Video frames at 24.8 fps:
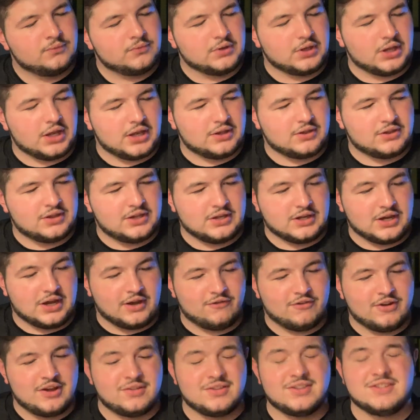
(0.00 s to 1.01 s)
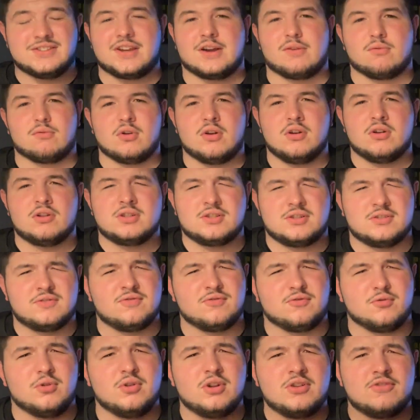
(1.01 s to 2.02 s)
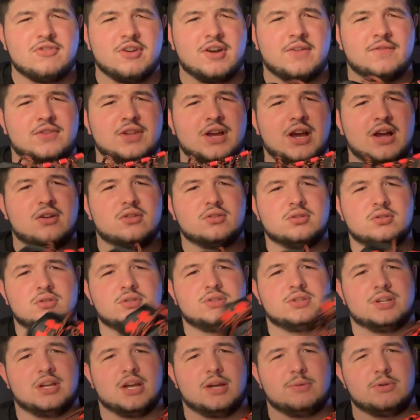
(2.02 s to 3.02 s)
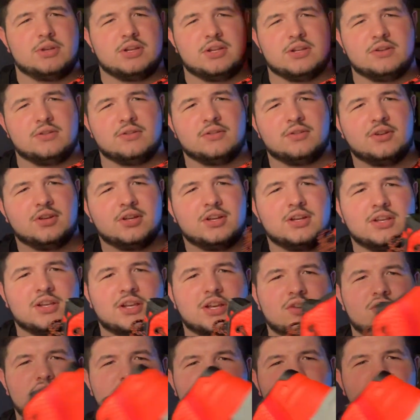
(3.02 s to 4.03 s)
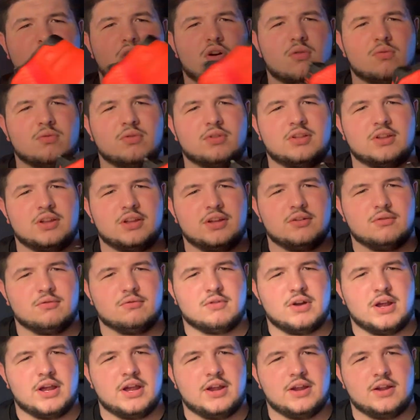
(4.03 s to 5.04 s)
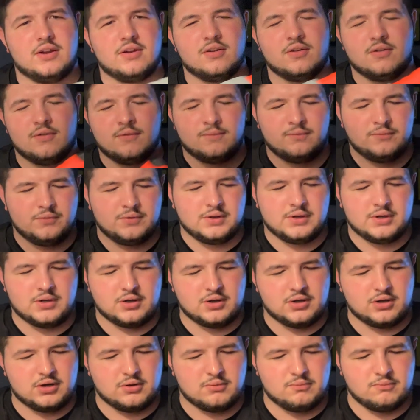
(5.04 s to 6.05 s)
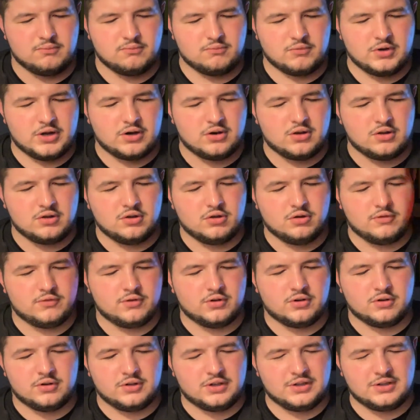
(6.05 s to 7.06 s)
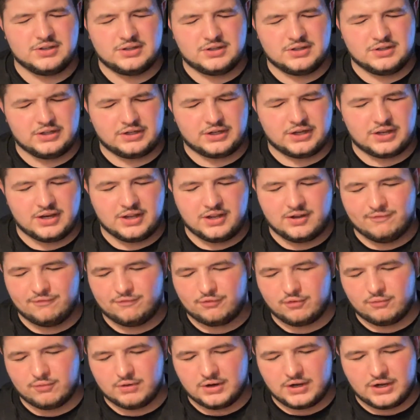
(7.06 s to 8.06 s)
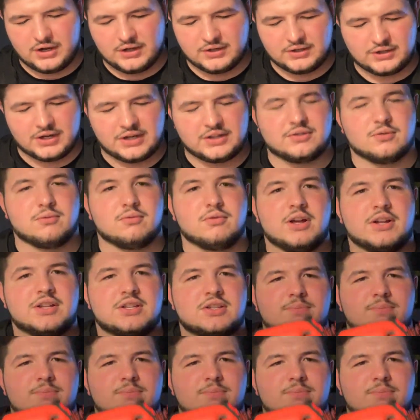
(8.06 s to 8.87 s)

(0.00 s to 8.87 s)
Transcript: yeah, the I found these at Ross, $45. I mean, can't go wrong with it. Red, um, red all over, uh, like an infrared. You got the red